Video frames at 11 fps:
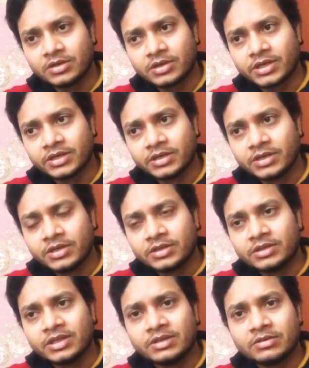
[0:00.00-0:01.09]
Okay,
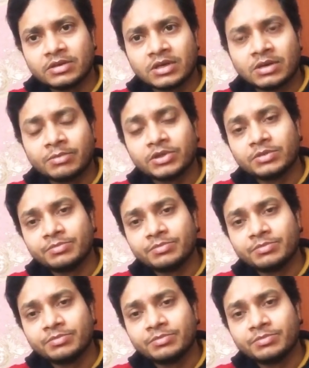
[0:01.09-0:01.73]
then about the